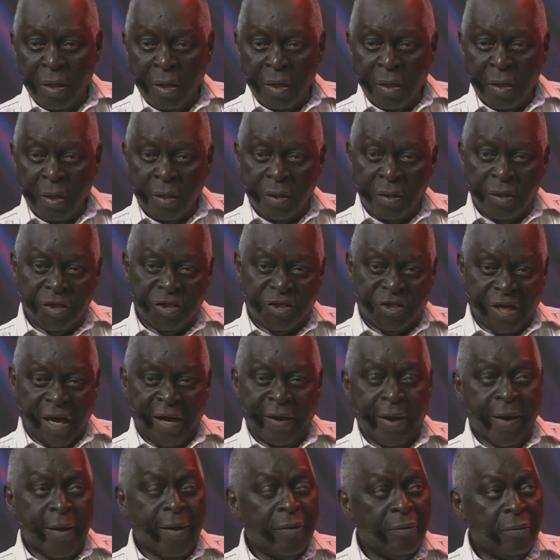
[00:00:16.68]
channel,
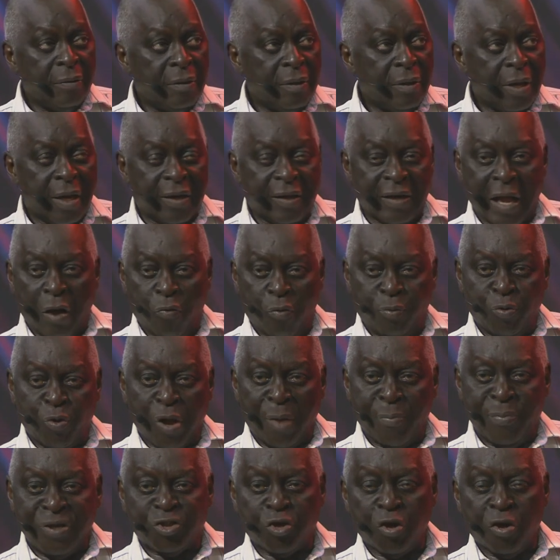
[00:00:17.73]
and I hope you have been
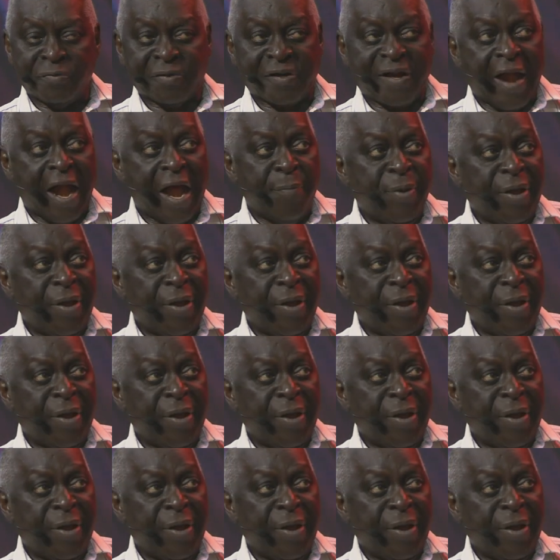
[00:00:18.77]
subscribing.